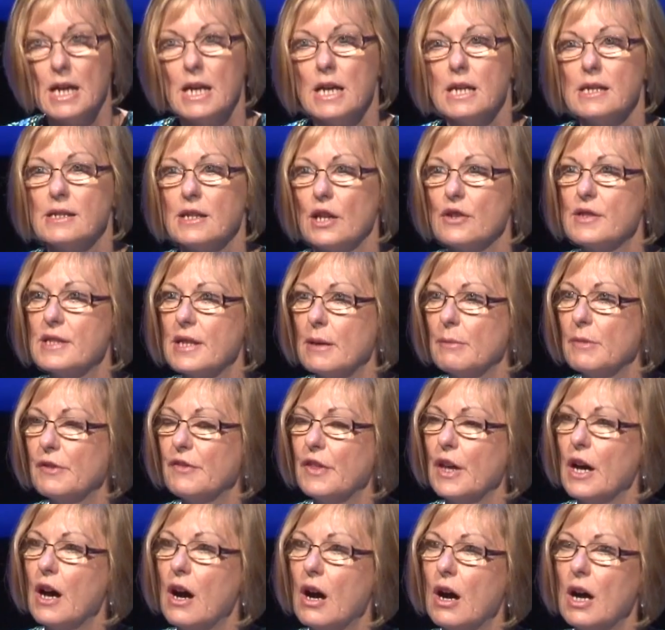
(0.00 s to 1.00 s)
So some of
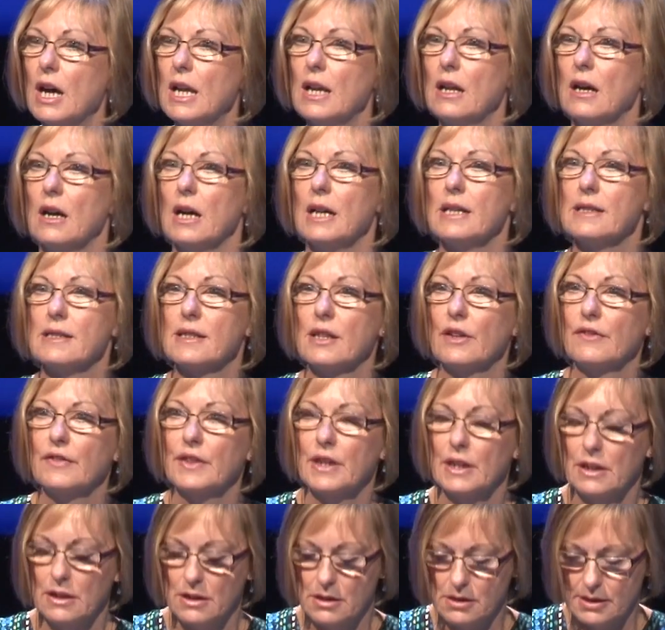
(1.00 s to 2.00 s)
the highlights over
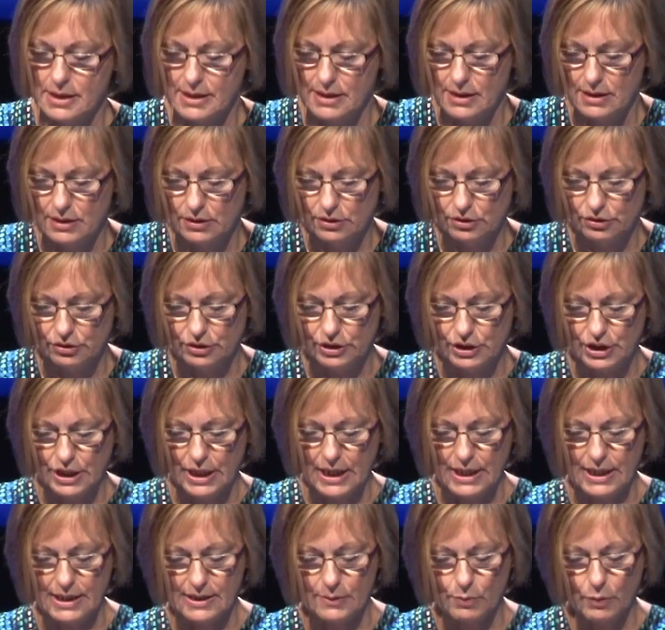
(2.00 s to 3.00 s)
the last 100
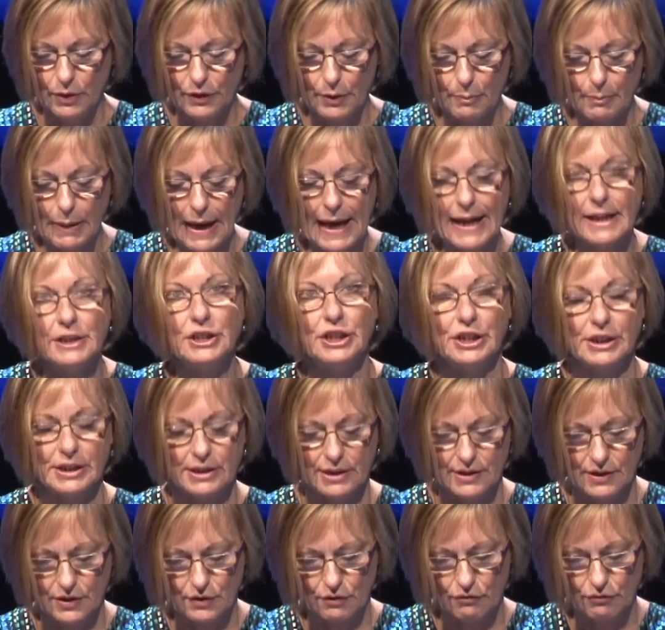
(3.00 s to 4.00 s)
years, well, the
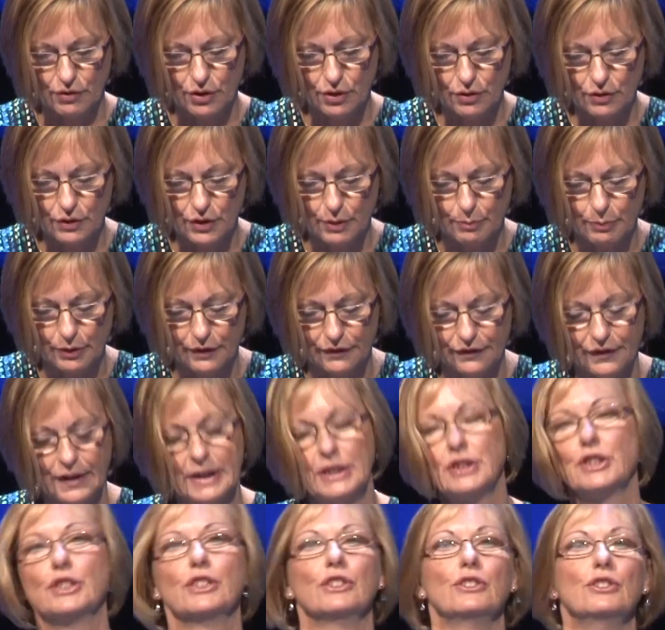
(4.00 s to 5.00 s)
Pagets grew the
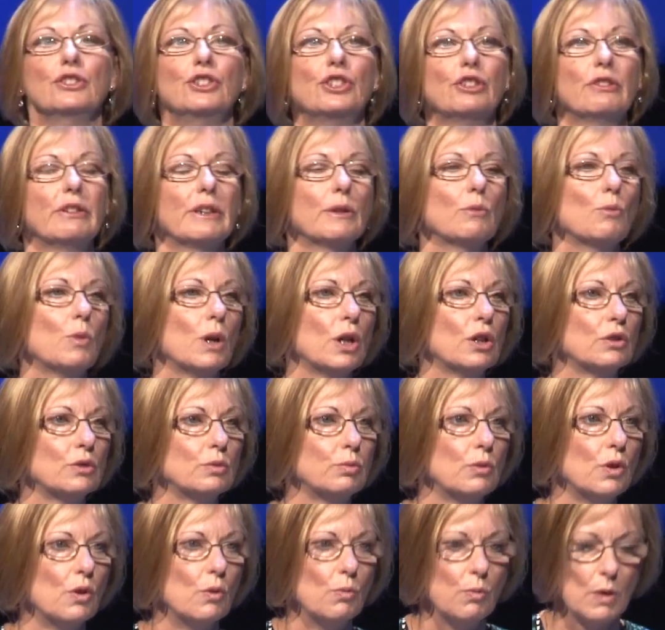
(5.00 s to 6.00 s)
profession during World
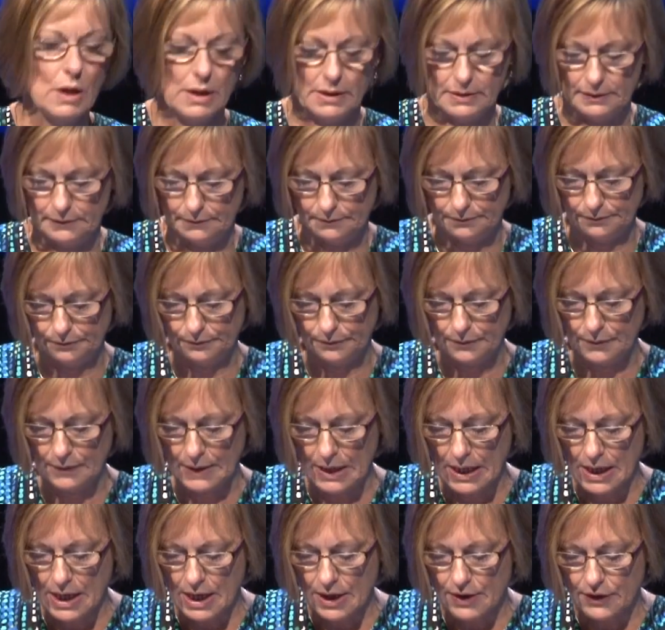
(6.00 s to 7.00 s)
War I.
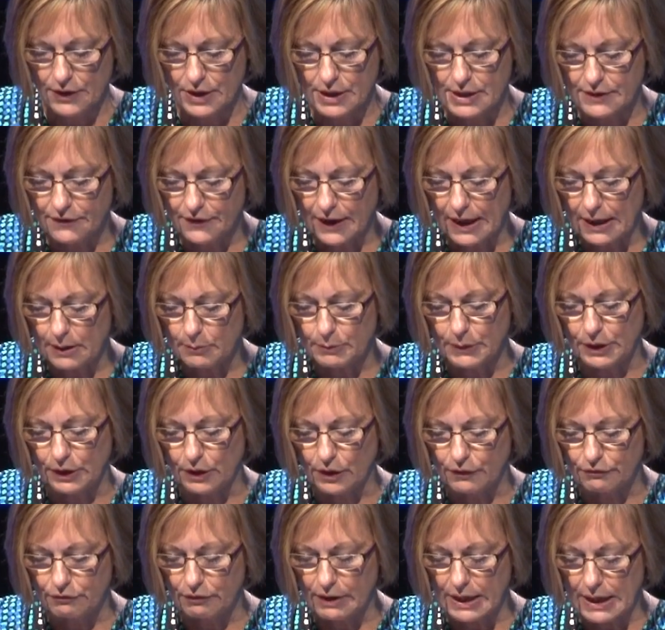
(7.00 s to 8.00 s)
The development
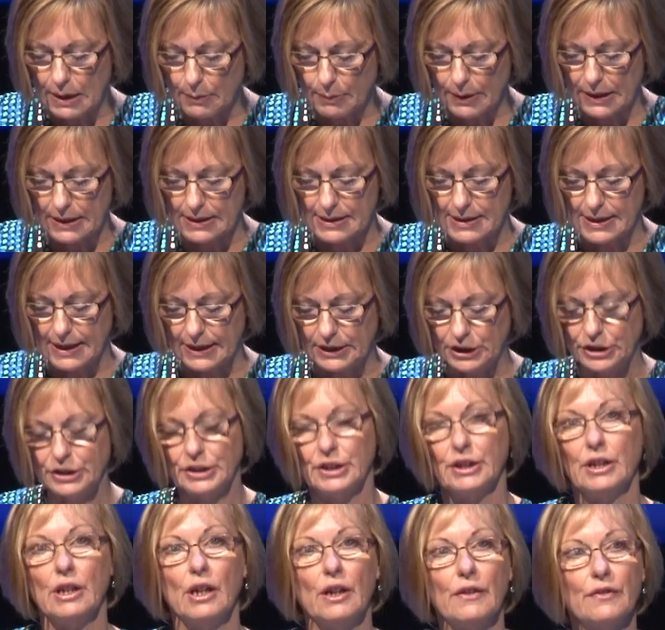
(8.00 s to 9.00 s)
of
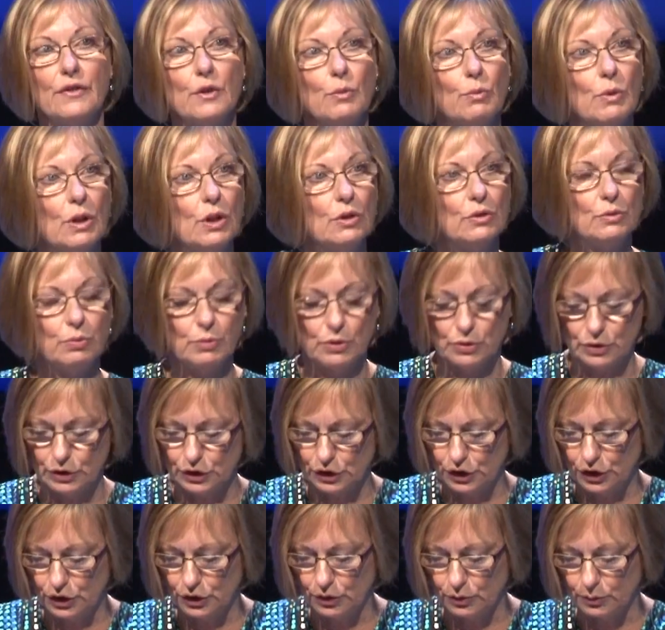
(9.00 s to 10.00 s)
rehabilitation after World War
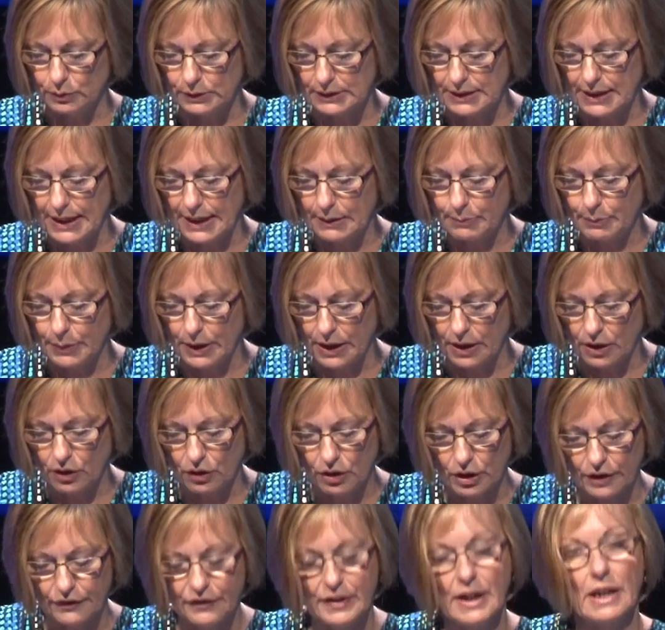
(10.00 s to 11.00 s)
II was led by
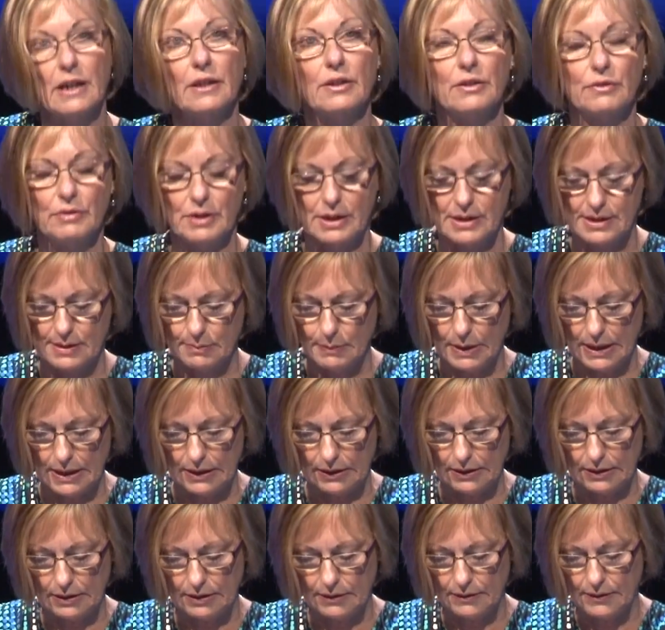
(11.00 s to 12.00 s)
Olive
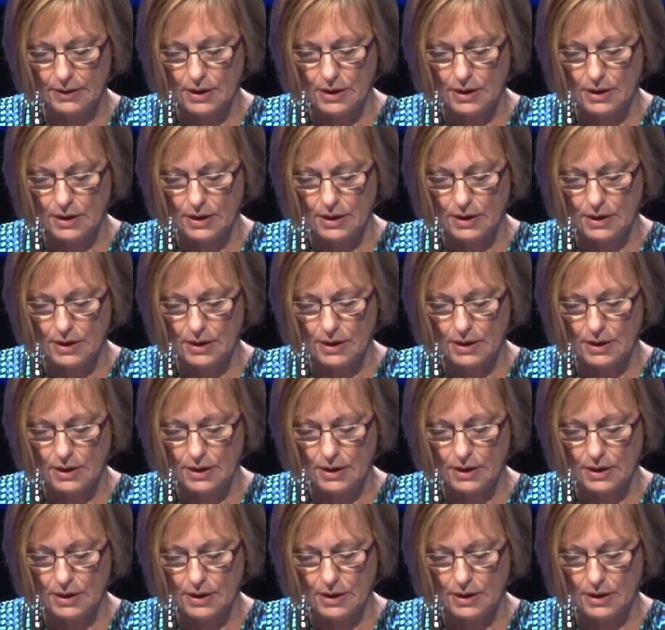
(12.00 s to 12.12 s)
Guthrie-Smith.